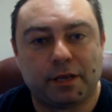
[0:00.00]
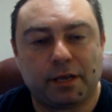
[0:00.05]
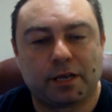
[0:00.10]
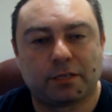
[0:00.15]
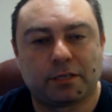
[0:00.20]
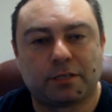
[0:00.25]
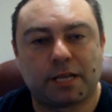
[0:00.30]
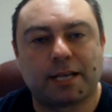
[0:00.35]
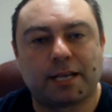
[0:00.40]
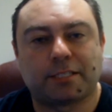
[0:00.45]

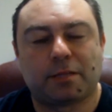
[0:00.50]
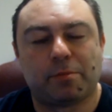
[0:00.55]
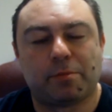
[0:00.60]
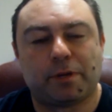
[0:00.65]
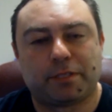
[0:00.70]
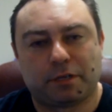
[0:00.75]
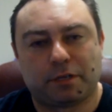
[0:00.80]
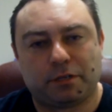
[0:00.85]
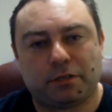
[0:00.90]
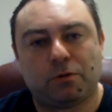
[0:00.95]
because
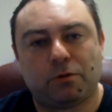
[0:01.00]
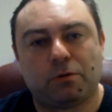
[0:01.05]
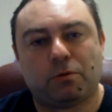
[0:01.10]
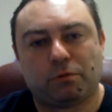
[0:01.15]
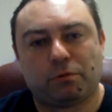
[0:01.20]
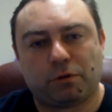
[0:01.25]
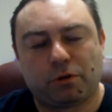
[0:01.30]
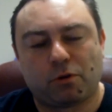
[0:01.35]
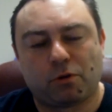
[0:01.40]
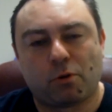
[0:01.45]
estimates are
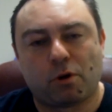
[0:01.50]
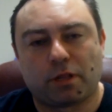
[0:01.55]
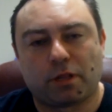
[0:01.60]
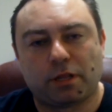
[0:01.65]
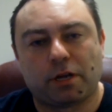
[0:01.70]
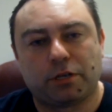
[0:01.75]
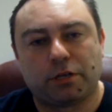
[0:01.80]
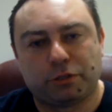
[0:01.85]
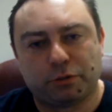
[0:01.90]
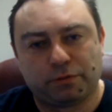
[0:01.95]
due
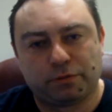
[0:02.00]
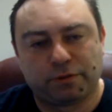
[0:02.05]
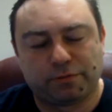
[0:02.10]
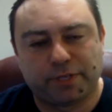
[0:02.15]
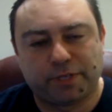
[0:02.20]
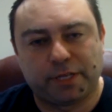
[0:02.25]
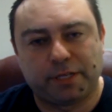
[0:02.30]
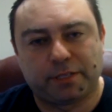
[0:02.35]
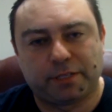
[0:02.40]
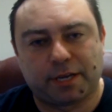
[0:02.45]
quarterly or June
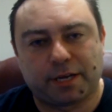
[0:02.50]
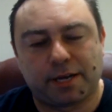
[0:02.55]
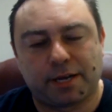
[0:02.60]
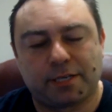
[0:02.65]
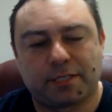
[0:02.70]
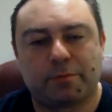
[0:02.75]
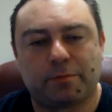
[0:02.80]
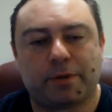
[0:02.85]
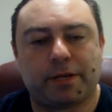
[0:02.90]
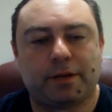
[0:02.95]
15th, second
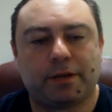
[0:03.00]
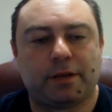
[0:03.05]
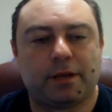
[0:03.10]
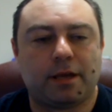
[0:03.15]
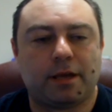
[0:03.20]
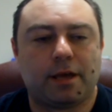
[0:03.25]
estimate.